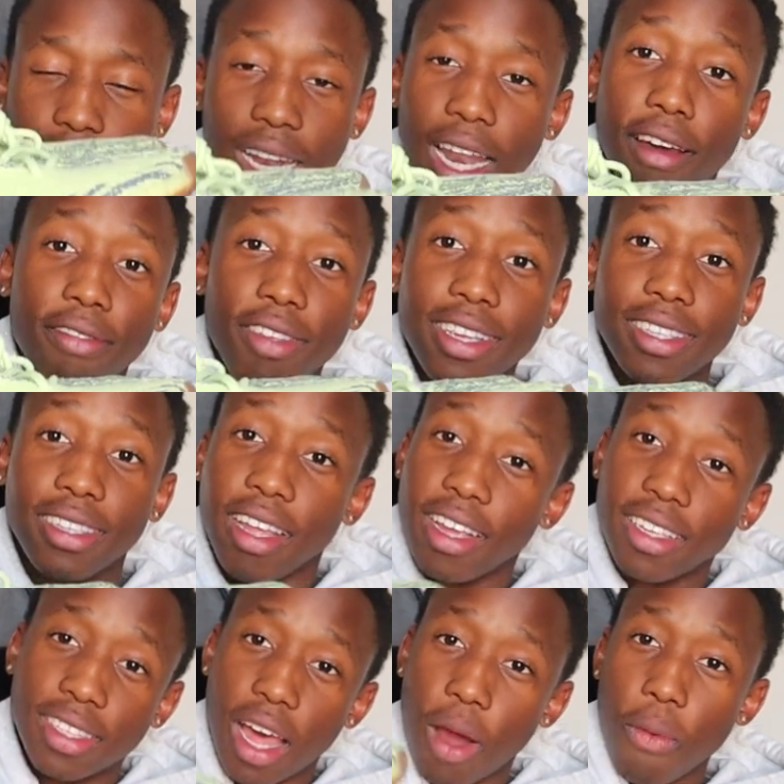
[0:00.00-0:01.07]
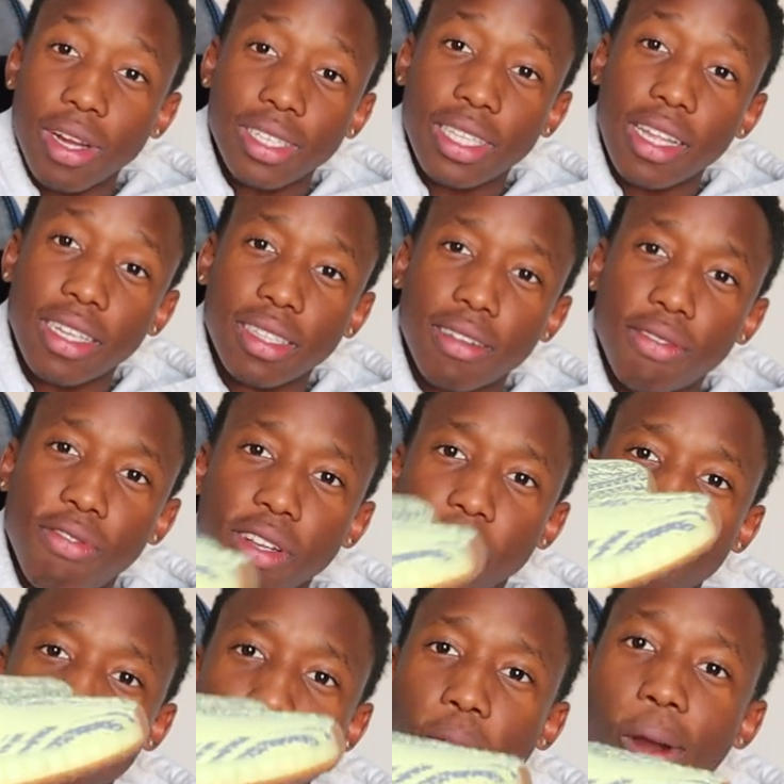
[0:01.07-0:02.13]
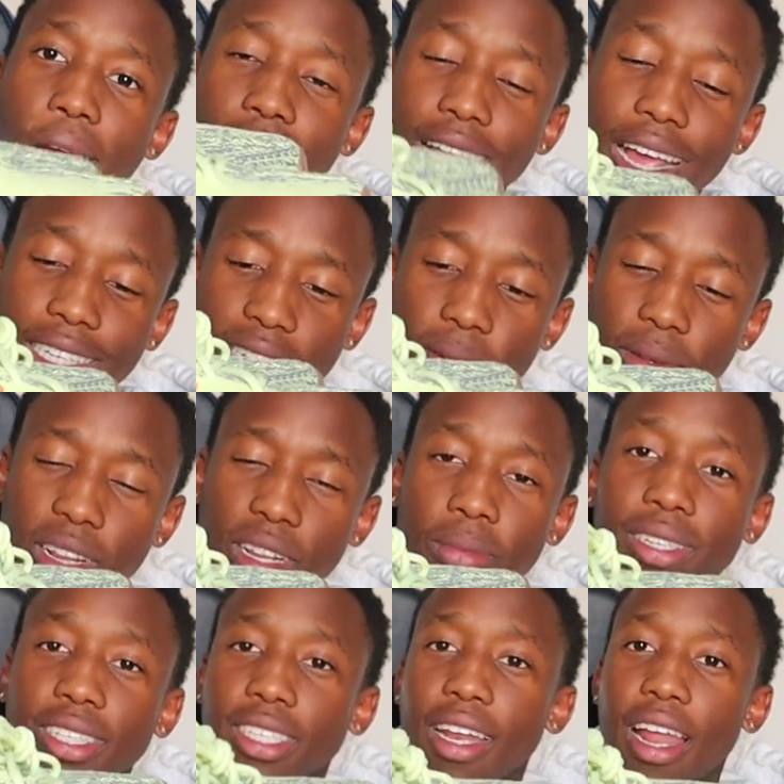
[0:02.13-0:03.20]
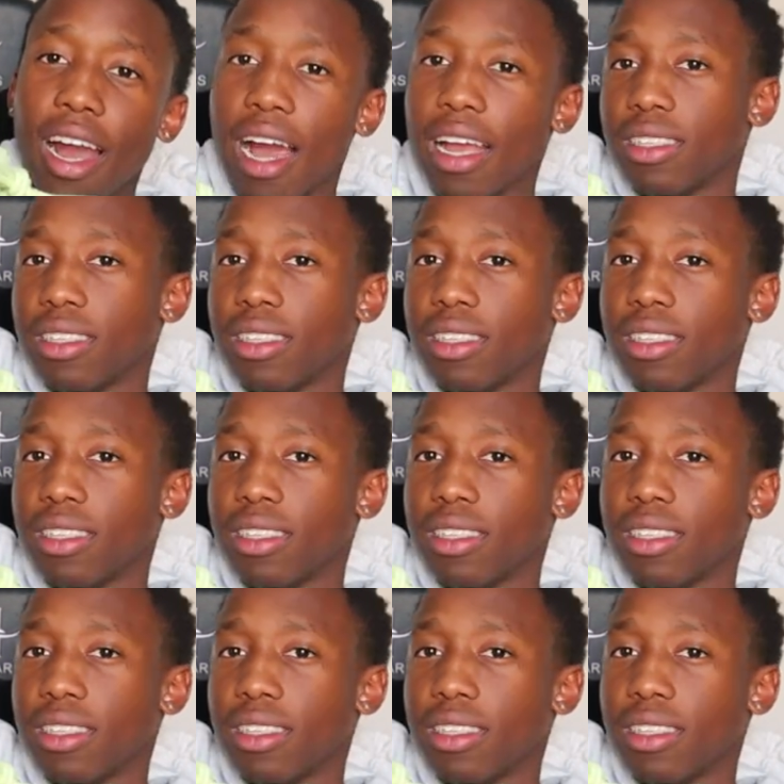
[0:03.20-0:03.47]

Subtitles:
Love these things. I wish they still fit me quite nicely, but a little bit snug.